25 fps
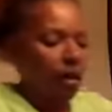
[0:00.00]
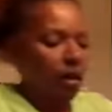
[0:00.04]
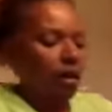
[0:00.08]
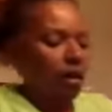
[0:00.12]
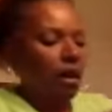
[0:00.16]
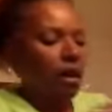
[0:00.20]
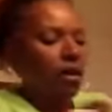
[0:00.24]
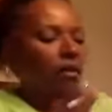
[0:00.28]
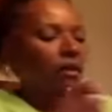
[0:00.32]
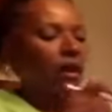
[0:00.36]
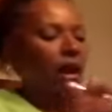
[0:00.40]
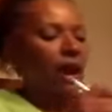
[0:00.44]

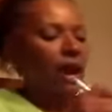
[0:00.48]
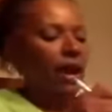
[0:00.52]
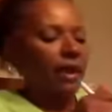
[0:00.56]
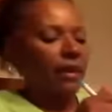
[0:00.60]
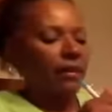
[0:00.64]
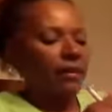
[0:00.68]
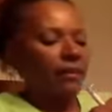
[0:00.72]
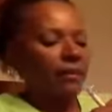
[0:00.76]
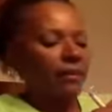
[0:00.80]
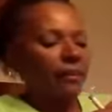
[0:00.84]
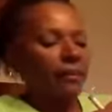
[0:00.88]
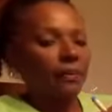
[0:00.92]
All right,
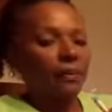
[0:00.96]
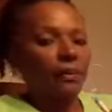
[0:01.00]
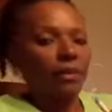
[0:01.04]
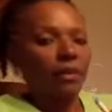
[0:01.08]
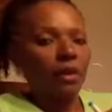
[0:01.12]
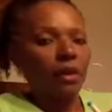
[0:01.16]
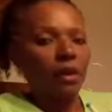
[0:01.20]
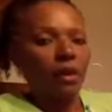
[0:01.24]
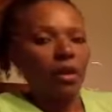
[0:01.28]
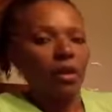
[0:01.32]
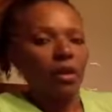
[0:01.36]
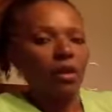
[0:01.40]

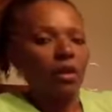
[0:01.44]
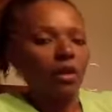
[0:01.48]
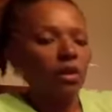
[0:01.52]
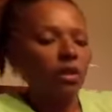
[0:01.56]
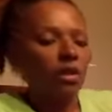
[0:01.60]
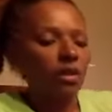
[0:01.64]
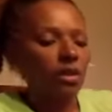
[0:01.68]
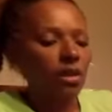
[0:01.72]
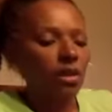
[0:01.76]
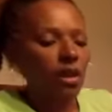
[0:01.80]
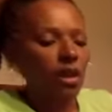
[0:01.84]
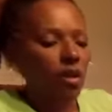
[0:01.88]

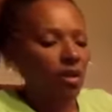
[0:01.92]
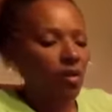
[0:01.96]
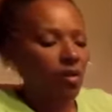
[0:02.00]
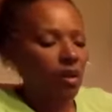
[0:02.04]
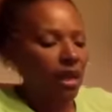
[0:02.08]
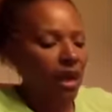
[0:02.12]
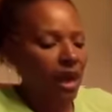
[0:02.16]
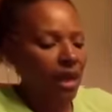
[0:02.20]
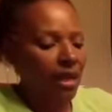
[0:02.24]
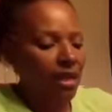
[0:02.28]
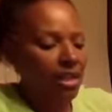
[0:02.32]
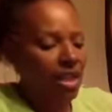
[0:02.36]
so
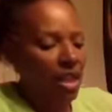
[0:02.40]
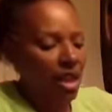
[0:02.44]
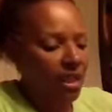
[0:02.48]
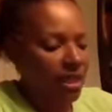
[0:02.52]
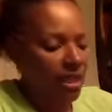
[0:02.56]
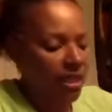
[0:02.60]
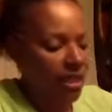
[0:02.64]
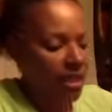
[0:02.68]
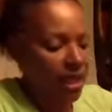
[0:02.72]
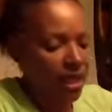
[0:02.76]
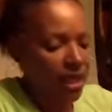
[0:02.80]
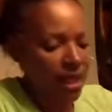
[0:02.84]
what I
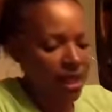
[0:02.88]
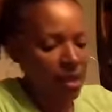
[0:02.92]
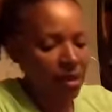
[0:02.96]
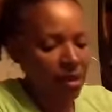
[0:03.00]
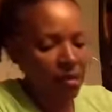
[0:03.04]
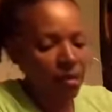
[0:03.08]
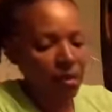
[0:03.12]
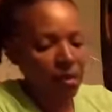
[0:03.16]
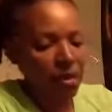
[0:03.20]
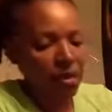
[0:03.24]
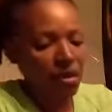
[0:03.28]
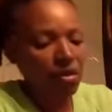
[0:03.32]
just did
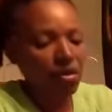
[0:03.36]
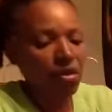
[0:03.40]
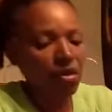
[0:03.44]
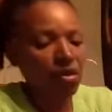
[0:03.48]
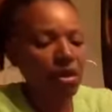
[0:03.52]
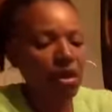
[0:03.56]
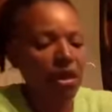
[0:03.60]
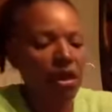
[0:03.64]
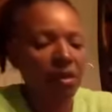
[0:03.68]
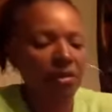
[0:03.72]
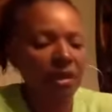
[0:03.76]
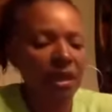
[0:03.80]
was drew
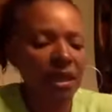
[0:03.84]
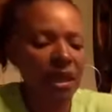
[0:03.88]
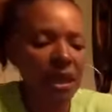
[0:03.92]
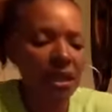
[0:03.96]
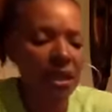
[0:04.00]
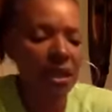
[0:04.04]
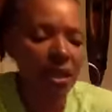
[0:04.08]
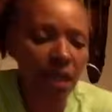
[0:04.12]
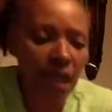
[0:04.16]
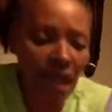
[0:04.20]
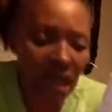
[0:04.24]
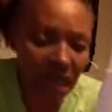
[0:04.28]
something
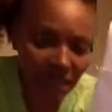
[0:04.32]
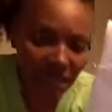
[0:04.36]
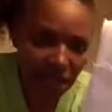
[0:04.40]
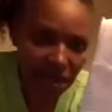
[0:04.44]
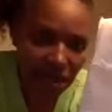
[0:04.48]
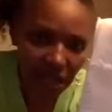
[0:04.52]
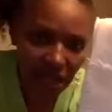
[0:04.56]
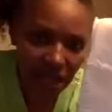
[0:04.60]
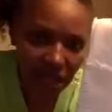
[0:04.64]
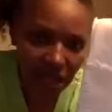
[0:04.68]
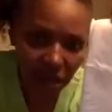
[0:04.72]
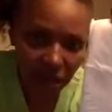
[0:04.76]
that looked like
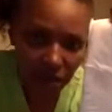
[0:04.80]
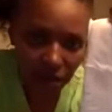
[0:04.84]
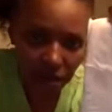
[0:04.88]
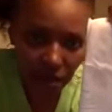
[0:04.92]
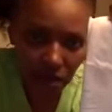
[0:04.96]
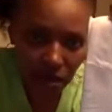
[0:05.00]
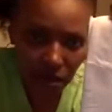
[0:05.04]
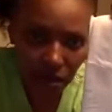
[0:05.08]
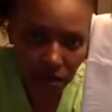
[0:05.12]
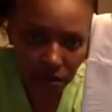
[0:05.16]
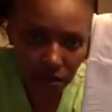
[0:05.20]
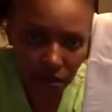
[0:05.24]

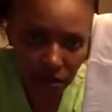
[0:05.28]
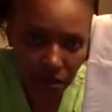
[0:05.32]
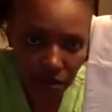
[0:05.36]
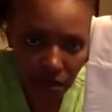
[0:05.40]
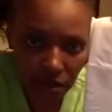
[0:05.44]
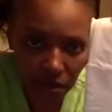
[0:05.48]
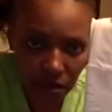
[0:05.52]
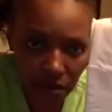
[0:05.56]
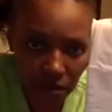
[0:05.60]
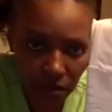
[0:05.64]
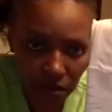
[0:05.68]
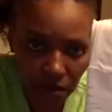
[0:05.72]
stairs.
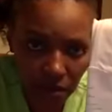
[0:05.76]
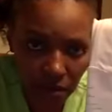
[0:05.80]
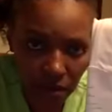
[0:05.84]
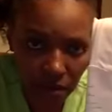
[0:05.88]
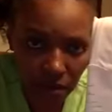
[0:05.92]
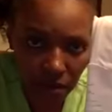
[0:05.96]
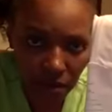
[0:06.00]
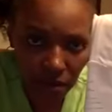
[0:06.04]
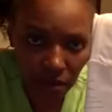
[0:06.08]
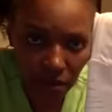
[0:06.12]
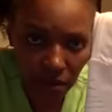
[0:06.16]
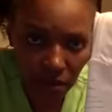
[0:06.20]

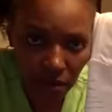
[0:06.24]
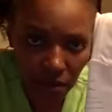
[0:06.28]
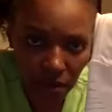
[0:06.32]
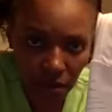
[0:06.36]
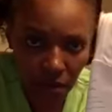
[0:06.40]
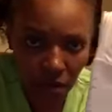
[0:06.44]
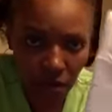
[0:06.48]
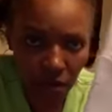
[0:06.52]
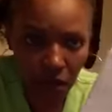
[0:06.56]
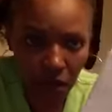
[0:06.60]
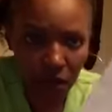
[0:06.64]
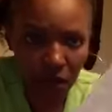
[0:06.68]

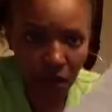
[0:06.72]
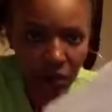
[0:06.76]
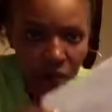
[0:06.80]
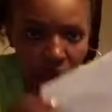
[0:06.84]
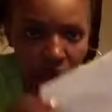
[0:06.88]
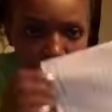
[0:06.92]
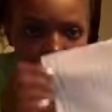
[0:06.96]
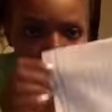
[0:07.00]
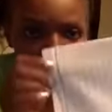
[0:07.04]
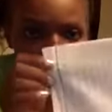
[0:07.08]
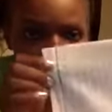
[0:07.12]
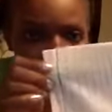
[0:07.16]
So if you
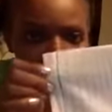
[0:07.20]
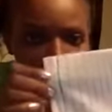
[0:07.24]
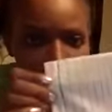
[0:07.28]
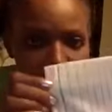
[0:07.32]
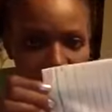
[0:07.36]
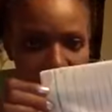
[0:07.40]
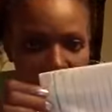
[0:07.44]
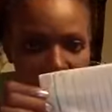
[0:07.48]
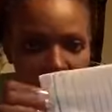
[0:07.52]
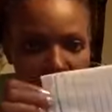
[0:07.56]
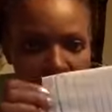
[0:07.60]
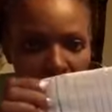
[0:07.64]
look at
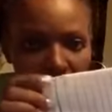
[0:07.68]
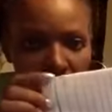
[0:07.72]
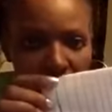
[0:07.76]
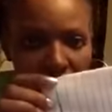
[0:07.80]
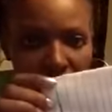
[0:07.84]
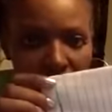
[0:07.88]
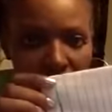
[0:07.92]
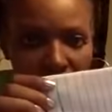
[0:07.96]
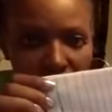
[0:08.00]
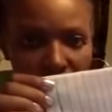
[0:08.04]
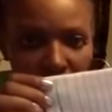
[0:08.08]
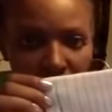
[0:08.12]
it
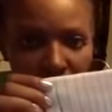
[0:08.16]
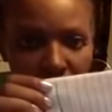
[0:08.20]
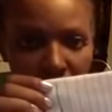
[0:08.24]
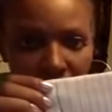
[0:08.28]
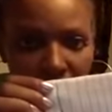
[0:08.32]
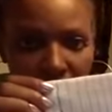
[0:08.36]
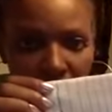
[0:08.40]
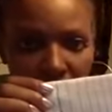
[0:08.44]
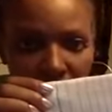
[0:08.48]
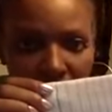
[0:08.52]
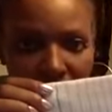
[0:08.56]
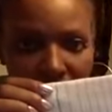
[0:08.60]
straight,
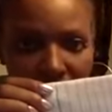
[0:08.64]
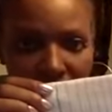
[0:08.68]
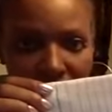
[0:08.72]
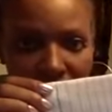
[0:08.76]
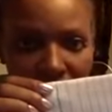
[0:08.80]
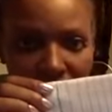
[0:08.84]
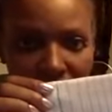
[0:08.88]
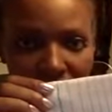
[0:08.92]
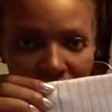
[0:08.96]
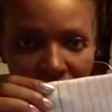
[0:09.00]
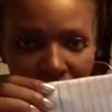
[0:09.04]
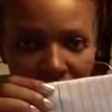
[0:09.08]
the lines
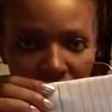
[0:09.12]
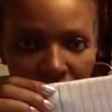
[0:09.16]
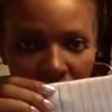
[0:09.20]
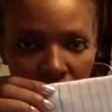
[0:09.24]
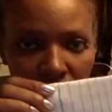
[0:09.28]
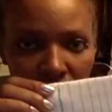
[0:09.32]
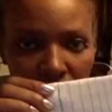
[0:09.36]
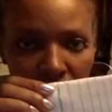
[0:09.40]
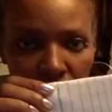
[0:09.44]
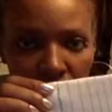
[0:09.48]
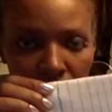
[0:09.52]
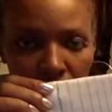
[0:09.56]
get
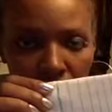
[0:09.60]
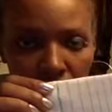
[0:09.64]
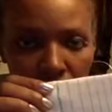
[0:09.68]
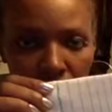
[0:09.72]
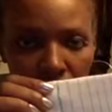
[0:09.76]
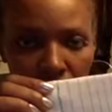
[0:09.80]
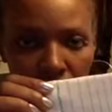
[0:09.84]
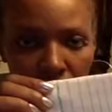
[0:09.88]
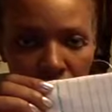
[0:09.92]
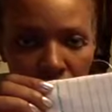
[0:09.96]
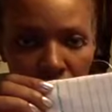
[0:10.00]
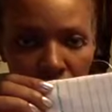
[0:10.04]

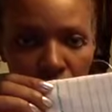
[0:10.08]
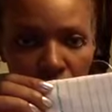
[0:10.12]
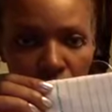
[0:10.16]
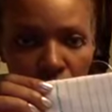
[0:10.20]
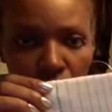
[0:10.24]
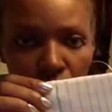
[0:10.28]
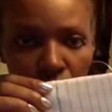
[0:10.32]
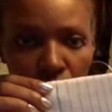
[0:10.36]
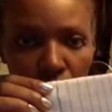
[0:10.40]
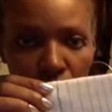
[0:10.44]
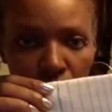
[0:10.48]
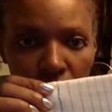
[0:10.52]

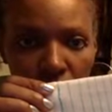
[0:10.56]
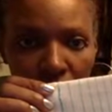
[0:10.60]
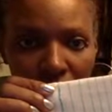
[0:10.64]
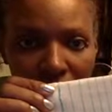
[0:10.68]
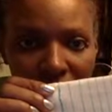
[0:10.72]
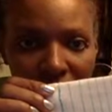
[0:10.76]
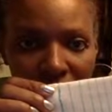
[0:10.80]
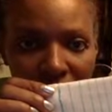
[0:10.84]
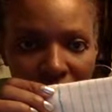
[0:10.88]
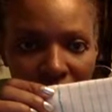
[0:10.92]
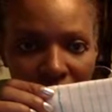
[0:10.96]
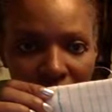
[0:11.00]
shorter
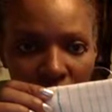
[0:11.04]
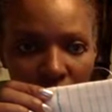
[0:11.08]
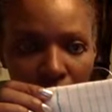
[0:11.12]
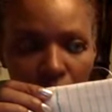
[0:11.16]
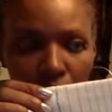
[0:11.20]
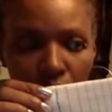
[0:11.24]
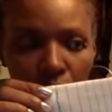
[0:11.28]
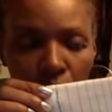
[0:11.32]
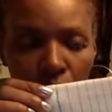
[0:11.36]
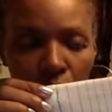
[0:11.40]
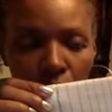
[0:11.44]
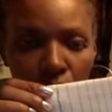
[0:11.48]
as I get
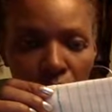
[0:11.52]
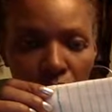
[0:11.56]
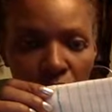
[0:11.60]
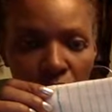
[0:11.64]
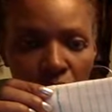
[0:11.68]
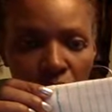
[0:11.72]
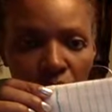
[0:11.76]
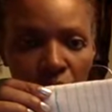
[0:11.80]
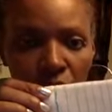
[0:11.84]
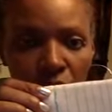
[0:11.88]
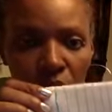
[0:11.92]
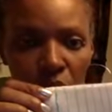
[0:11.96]
closer
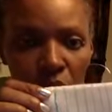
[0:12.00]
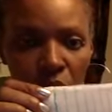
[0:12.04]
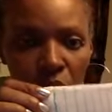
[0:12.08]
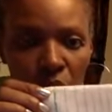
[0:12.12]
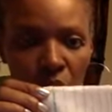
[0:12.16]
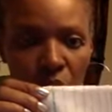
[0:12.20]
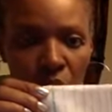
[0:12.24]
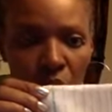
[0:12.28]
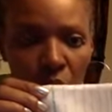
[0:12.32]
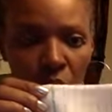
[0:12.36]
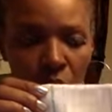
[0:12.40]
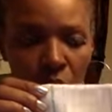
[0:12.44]
to